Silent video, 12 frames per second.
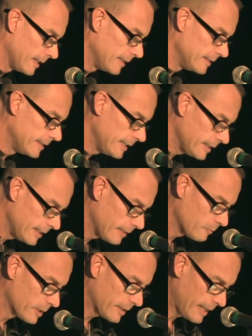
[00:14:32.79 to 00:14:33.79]
in
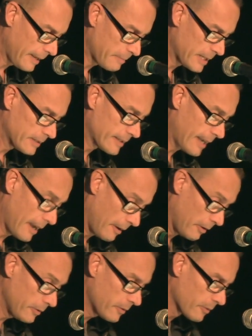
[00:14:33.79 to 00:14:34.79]
dealing with gay men's
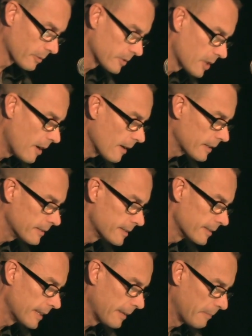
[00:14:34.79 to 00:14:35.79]
health, or talking
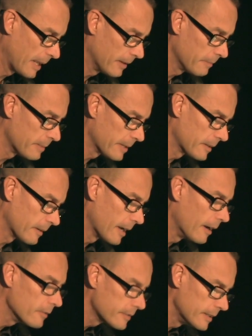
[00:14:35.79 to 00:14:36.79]
to gay men about their
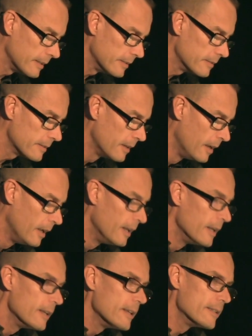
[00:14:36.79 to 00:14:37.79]
health needs,
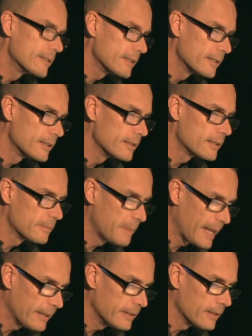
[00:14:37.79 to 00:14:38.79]
is to
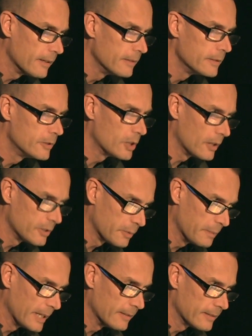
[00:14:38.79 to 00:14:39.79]
suspend
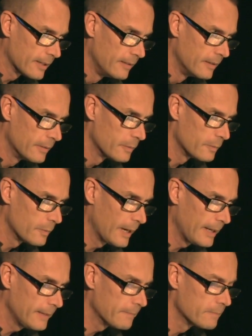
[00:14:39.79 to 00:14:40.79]
judgment,
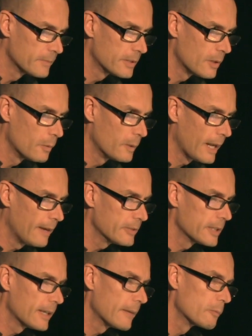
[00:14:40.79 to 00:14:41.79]
right? So we have
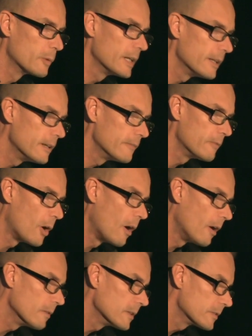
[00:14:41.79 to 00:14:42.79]
to get rid of
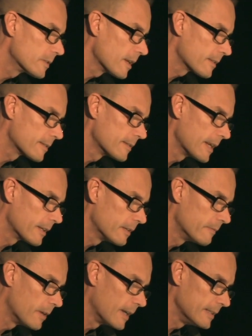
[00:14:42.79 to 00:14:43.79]
all those
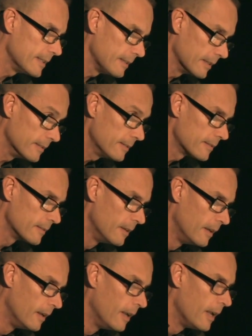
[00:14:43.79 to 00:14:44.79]
sex-negative ideas,
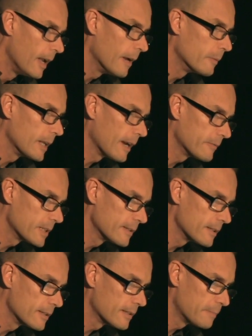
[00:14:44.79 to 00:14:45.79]
and we have to
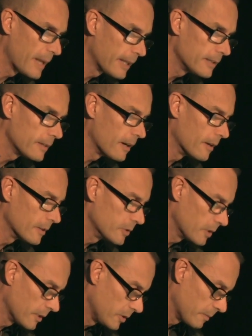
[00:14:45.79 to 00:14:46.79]
suspend our
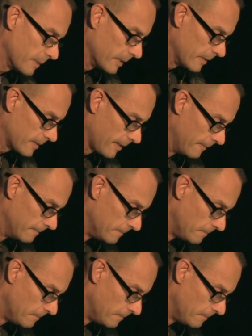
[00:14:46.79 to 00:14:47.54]
judgment.